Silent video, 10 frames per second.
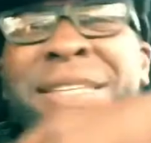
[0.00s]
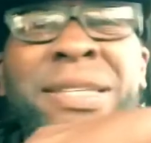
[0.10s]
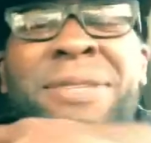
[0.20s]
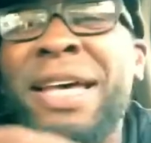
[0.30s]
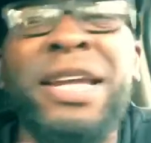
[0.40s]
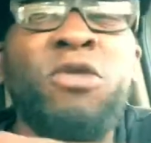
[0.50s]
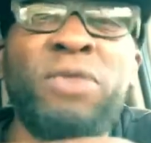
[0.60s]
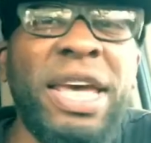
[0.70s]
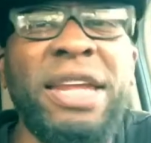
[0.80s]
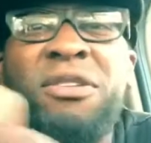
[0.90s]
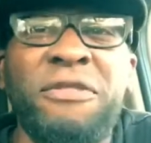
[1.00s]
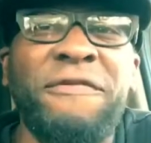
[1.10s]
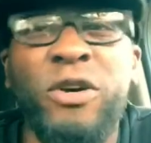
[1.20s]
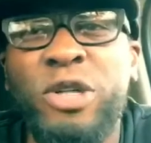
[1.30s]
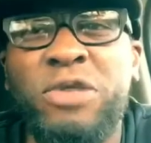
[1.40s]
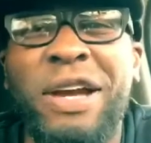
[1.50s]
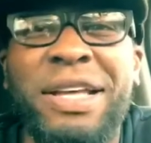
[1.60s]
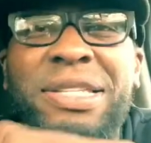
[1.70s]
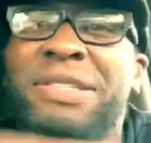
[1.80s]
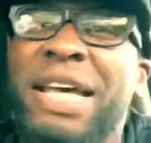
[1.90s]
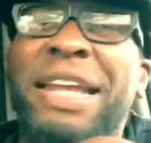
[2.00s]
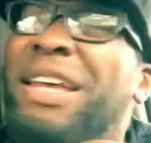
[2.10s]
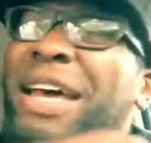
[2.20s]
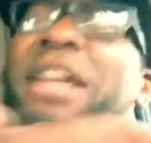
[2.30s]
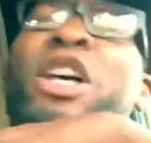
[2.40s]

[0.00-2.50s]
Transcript: sometimes I don't get it on the first try. Sometimes I got